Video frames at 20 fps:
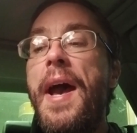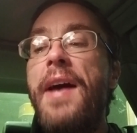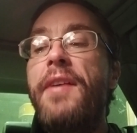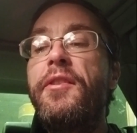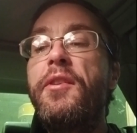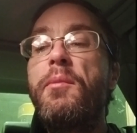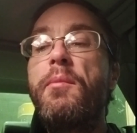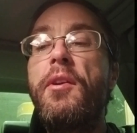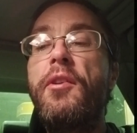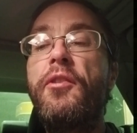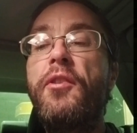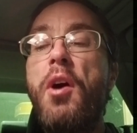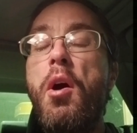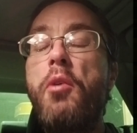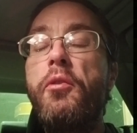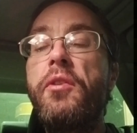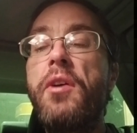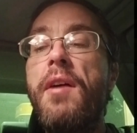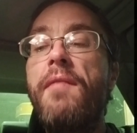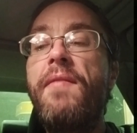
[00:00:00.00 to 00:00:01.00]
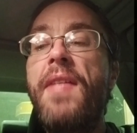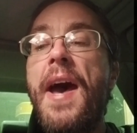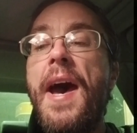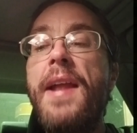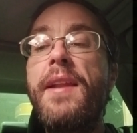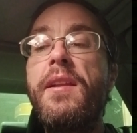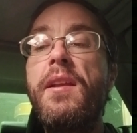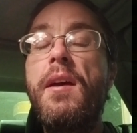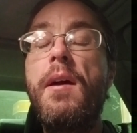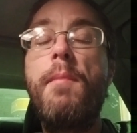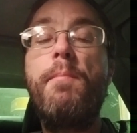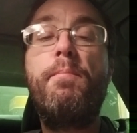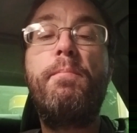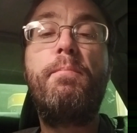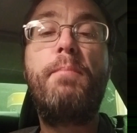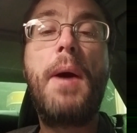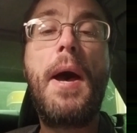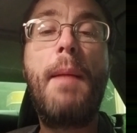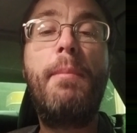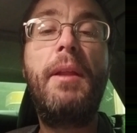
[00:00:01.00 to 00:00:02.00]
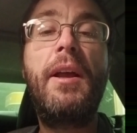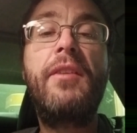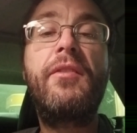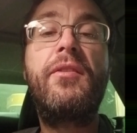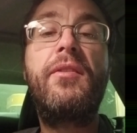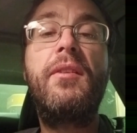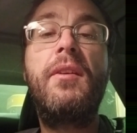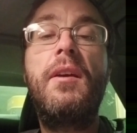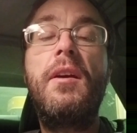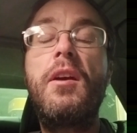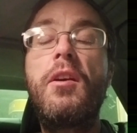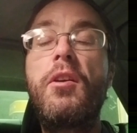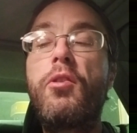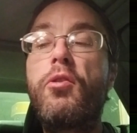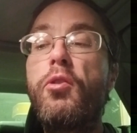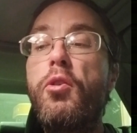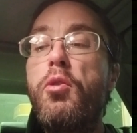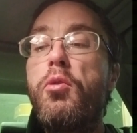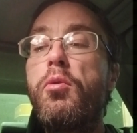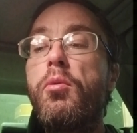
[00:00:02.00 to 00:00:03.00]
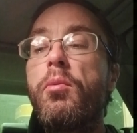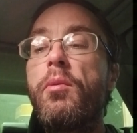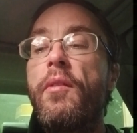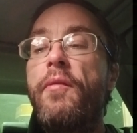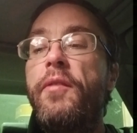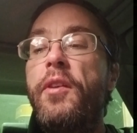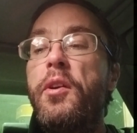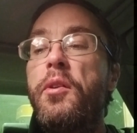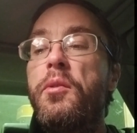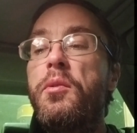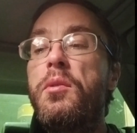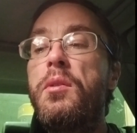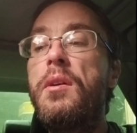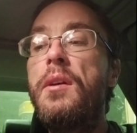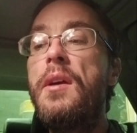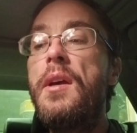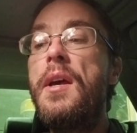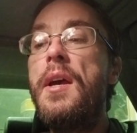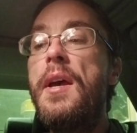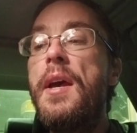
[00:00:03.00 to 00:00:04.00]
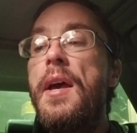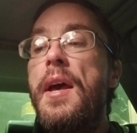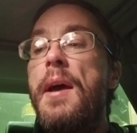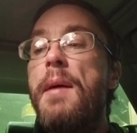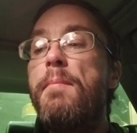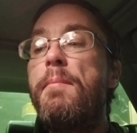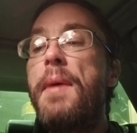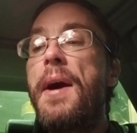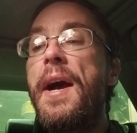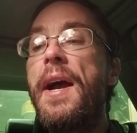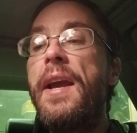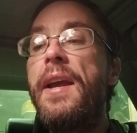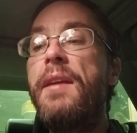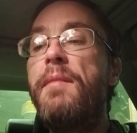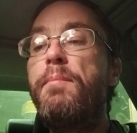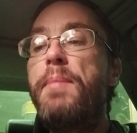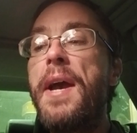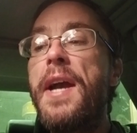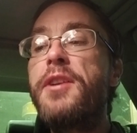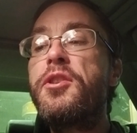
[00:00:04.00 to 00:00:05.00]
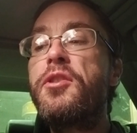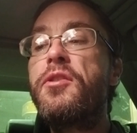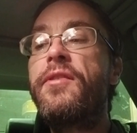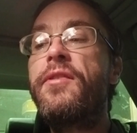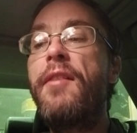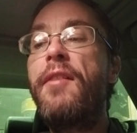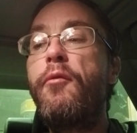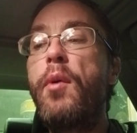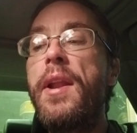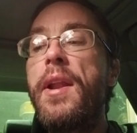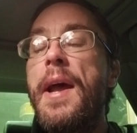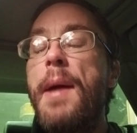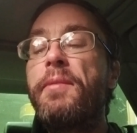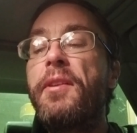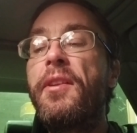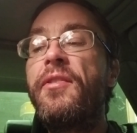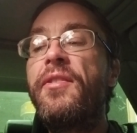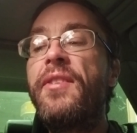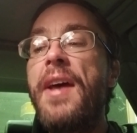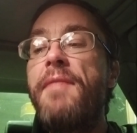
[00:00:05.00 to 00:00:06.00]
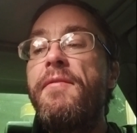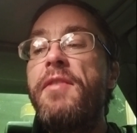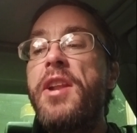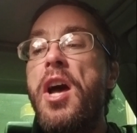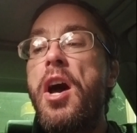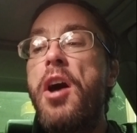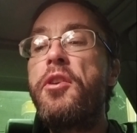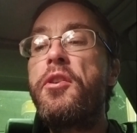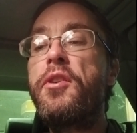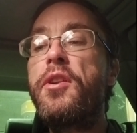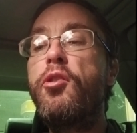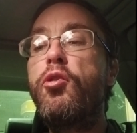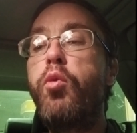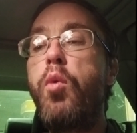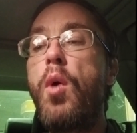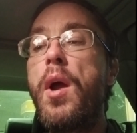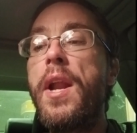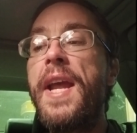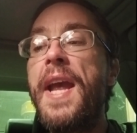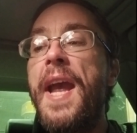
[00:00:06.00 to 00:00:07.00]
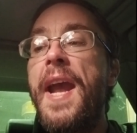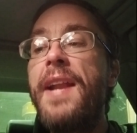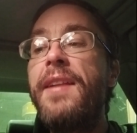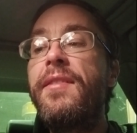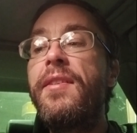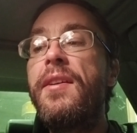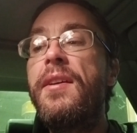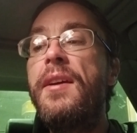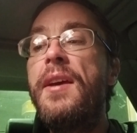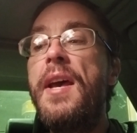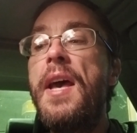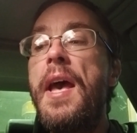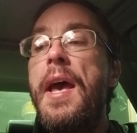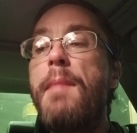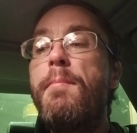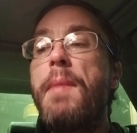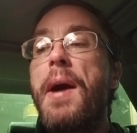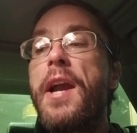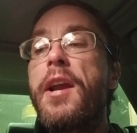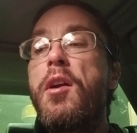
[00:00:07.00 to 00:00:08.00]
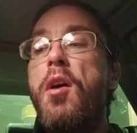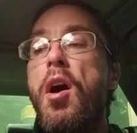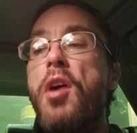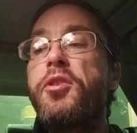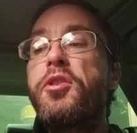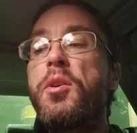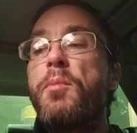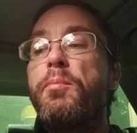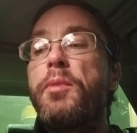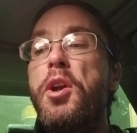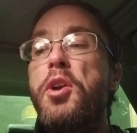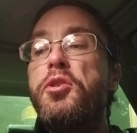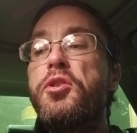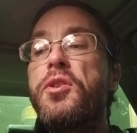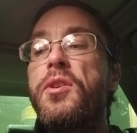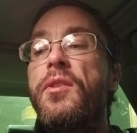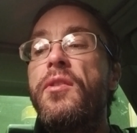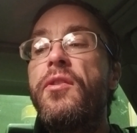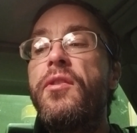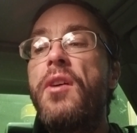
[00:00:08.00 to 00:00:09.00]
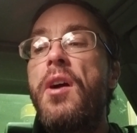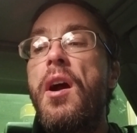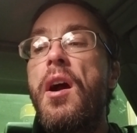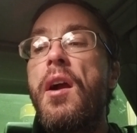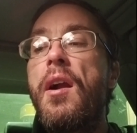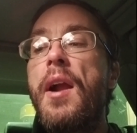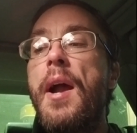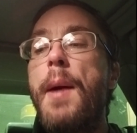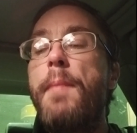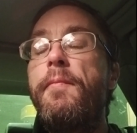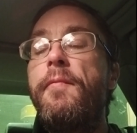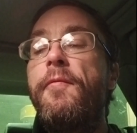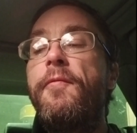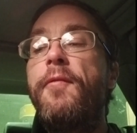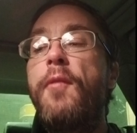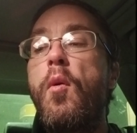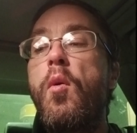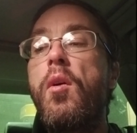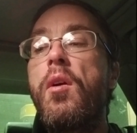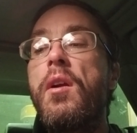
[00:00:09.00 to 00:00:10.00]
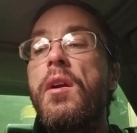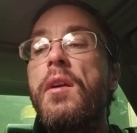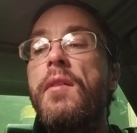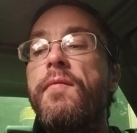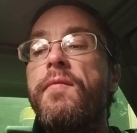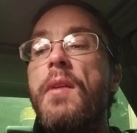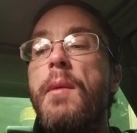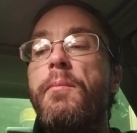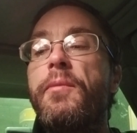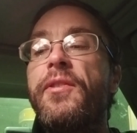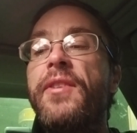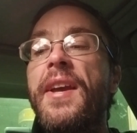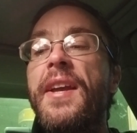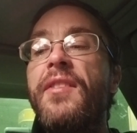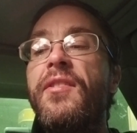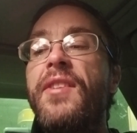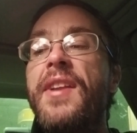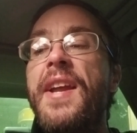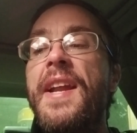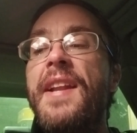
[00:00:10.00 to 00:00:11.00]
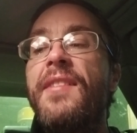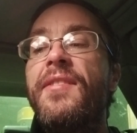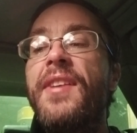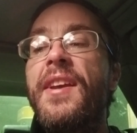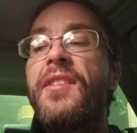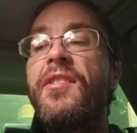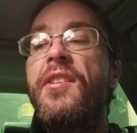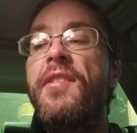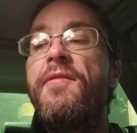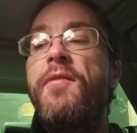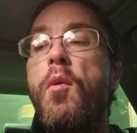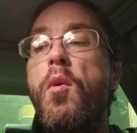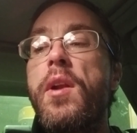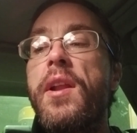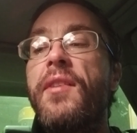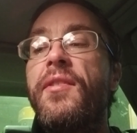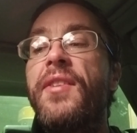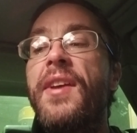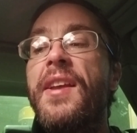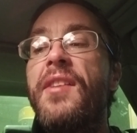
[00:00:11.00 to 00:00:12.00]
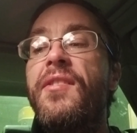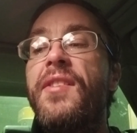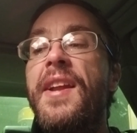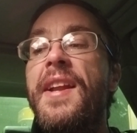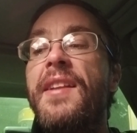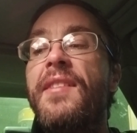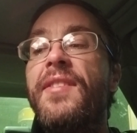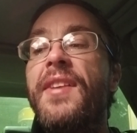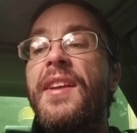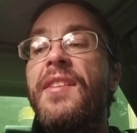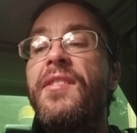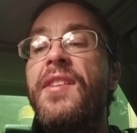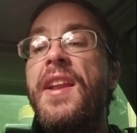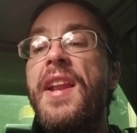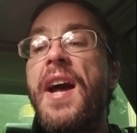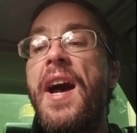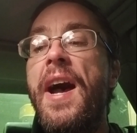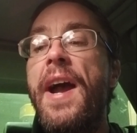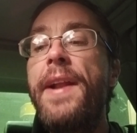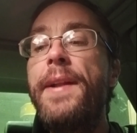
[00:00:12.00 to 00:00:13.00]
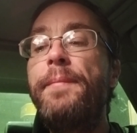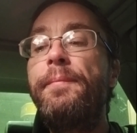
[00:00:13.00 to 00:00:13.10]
a result of that Publix Google review, my pictures have went up to 728. My contributions are up 4, from 1664 to 1669.